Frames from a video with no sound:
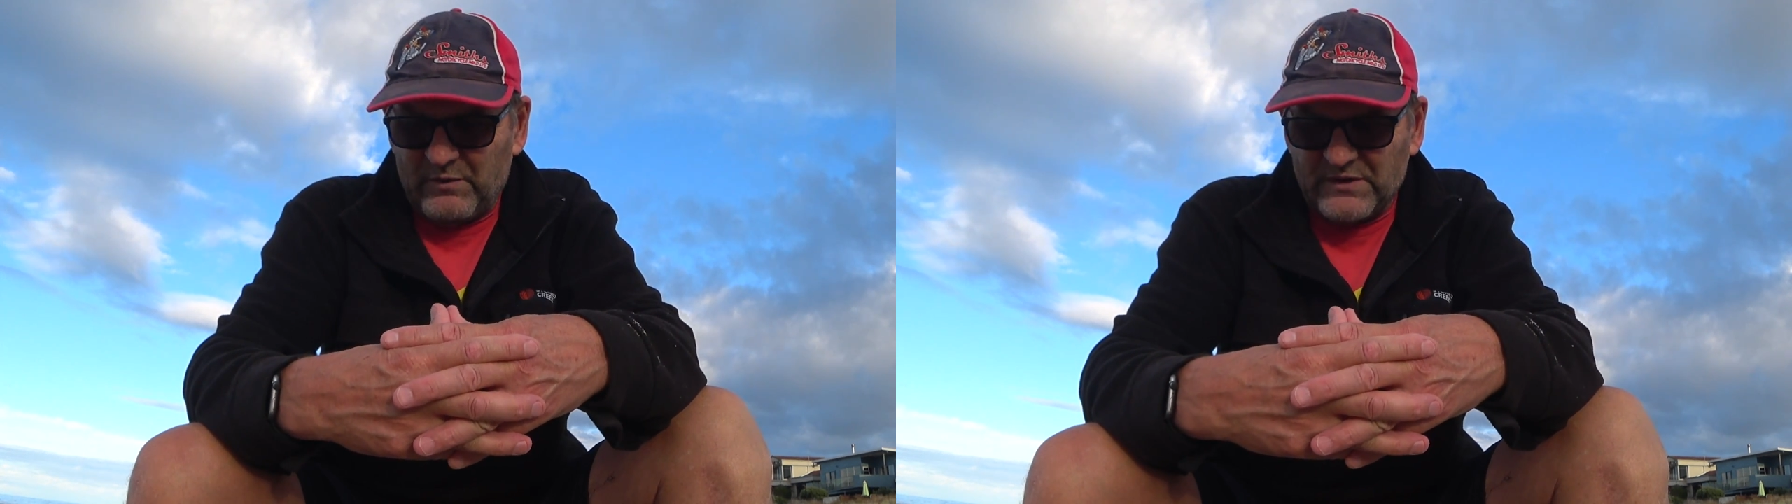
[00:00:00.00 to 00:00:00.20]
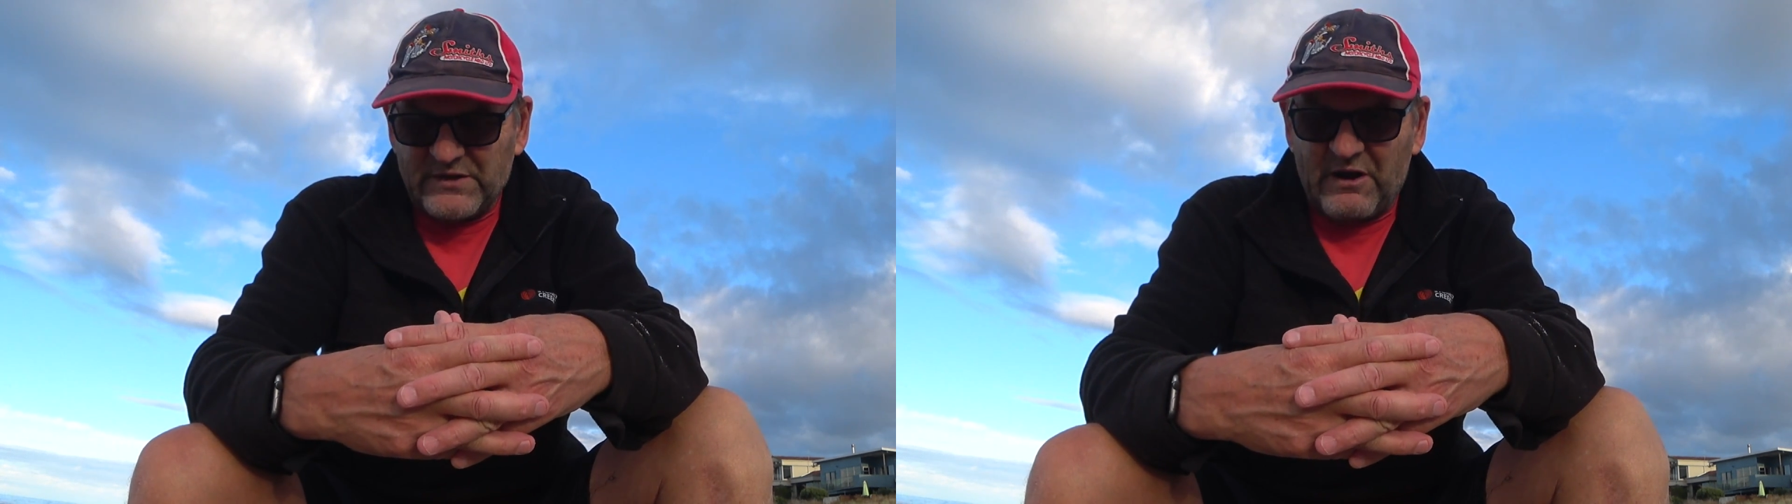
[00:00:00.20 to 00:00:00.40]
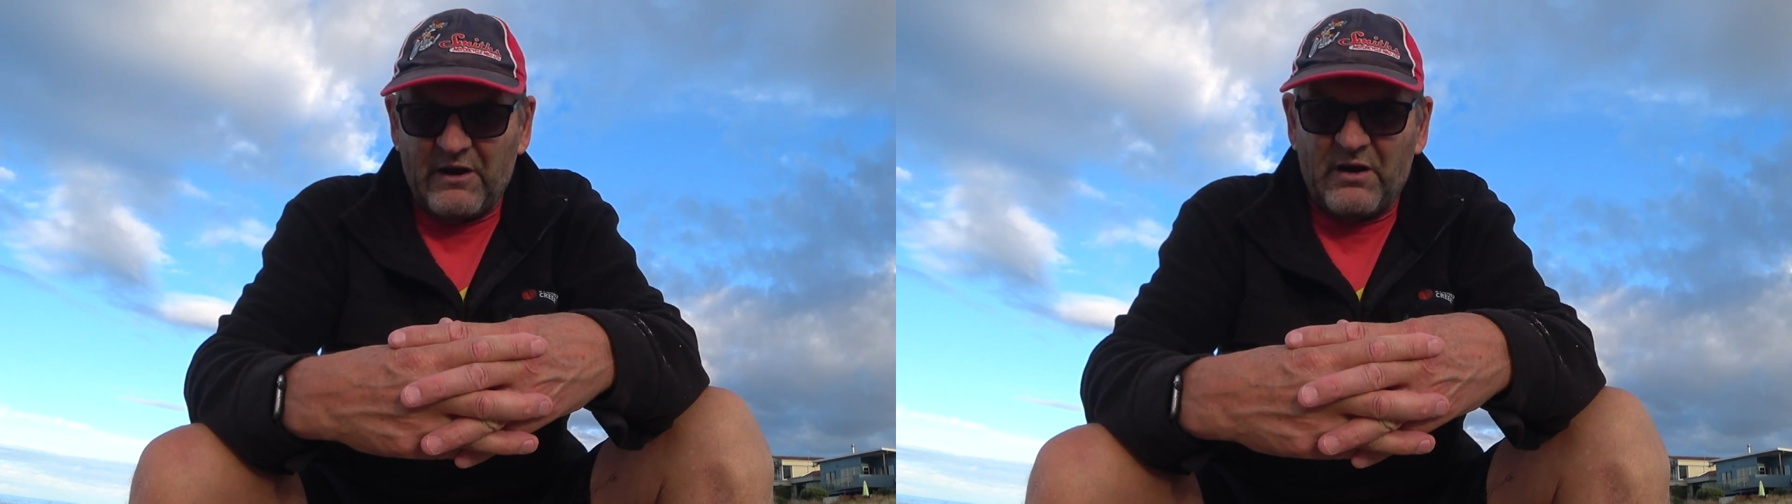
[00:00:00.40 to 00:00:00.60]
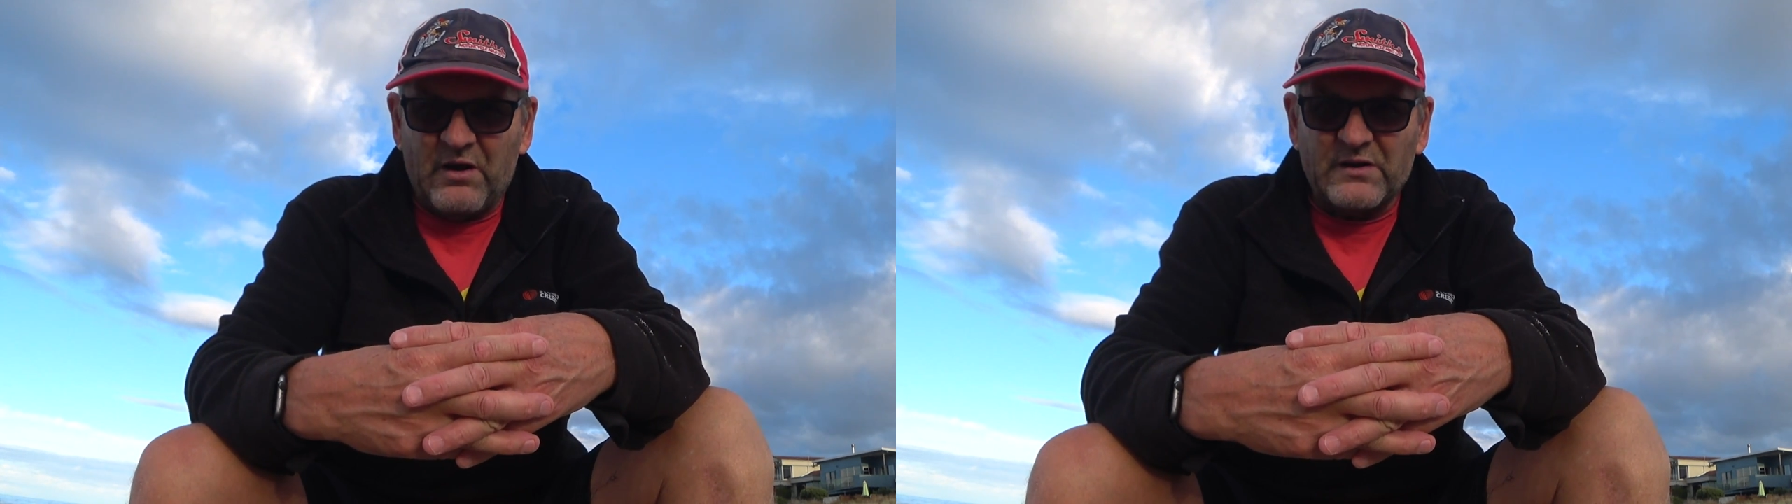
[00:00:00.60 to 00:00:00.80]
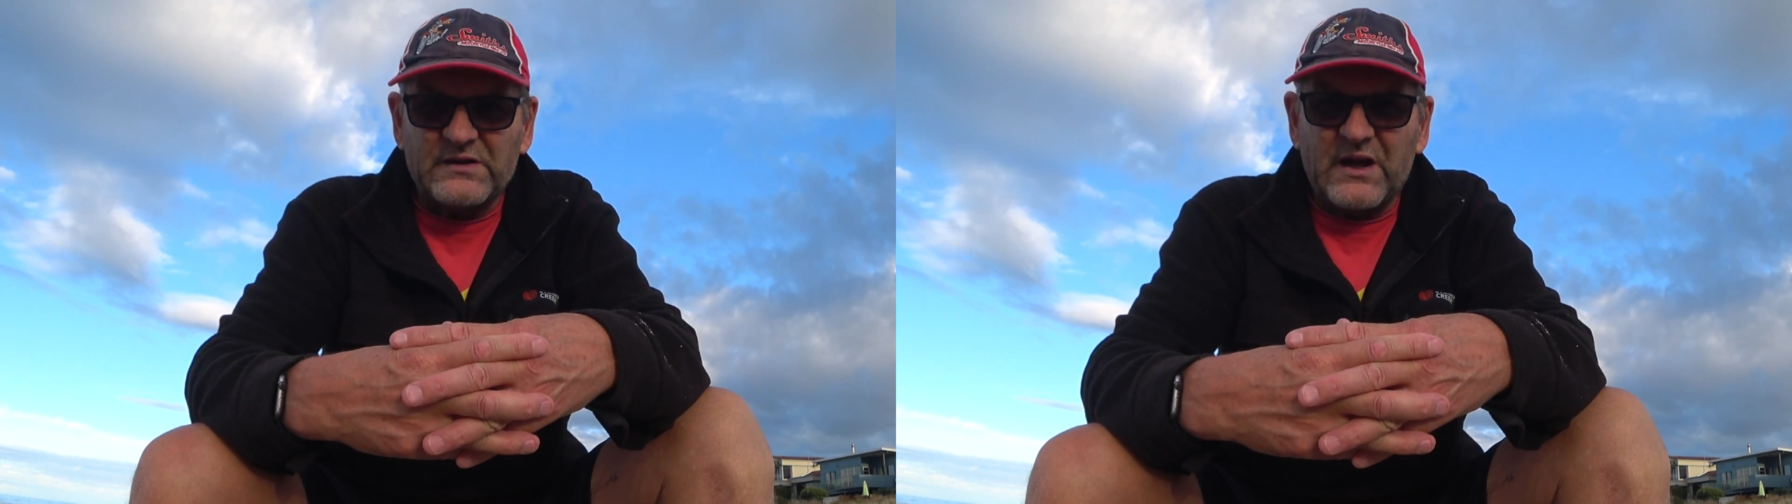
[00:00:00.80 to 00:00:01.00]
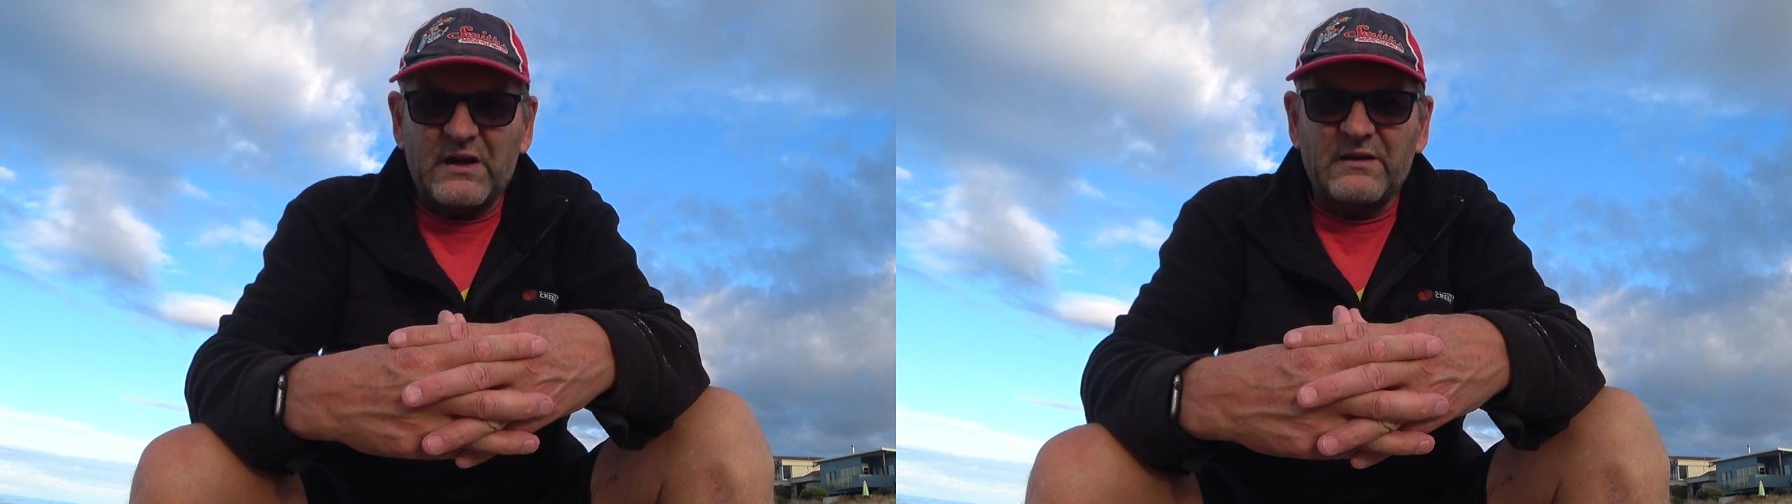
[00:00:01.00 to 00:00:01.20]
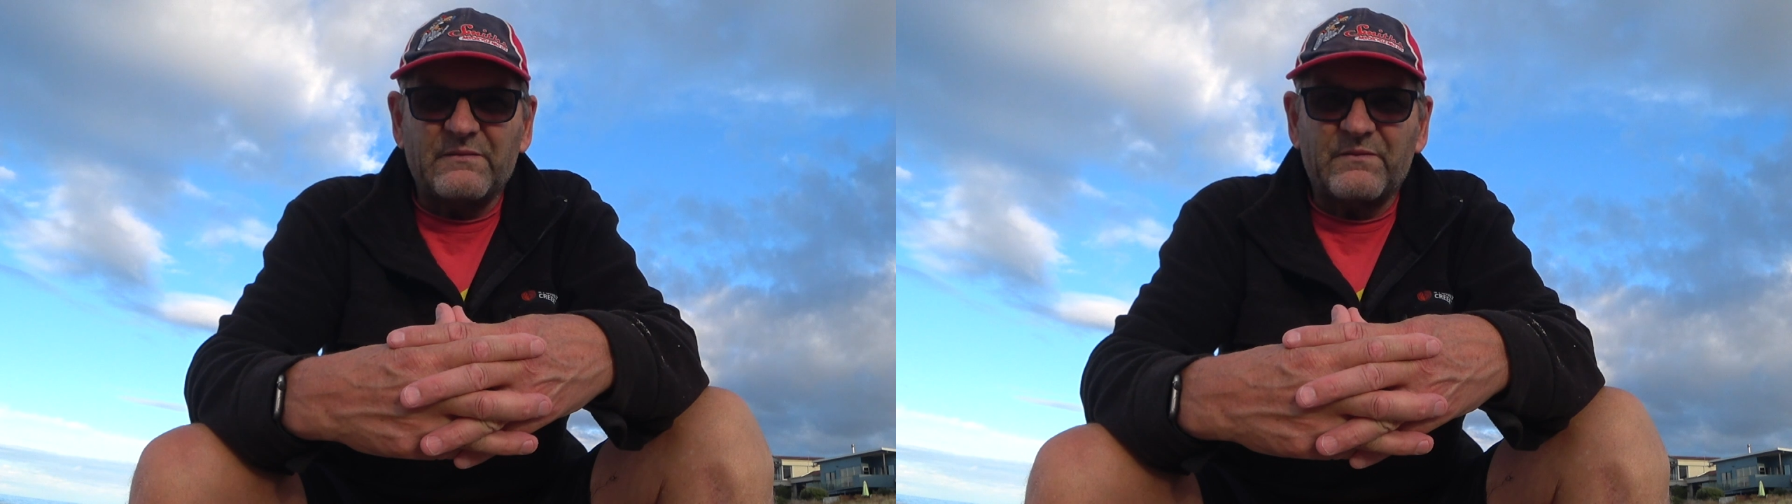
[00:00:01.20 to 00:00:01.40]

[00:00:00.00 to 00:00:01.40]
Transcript: what's going on, so